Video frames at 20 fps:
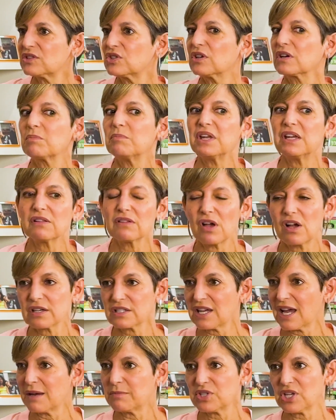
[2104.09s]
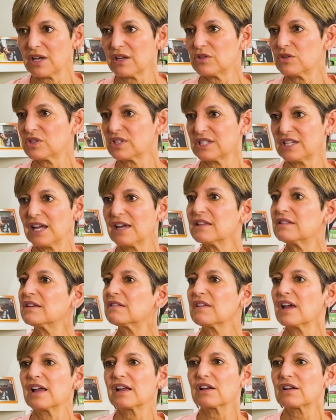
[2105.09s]
Took me a long time to understand
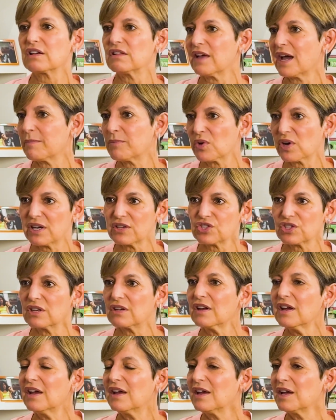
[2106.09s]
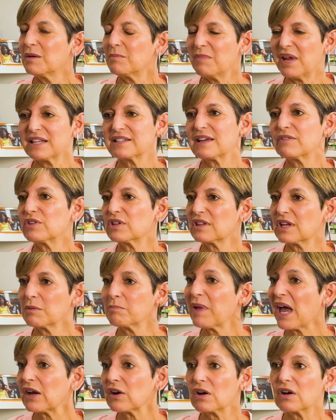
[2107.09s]
that like collaboration makes
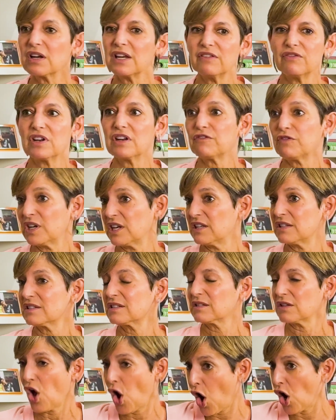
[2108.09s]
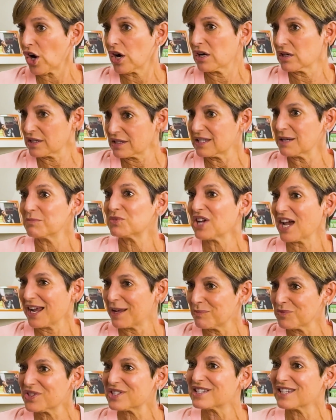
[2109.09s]
everything better, even if it is hard
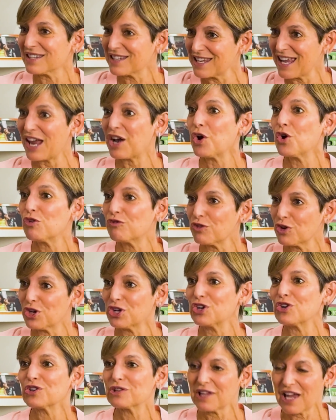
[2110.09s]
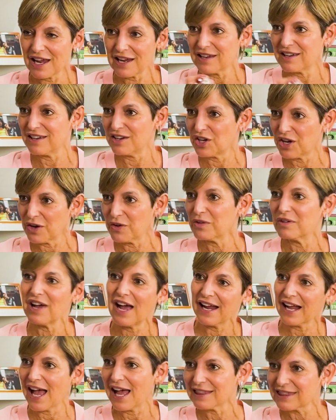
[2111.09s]
sometimes to get over your like,
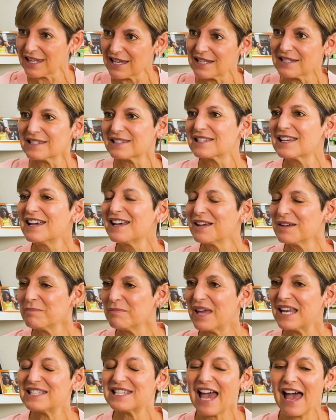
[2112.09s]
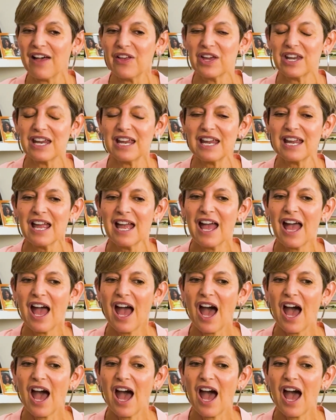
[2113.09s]
I got this mentality.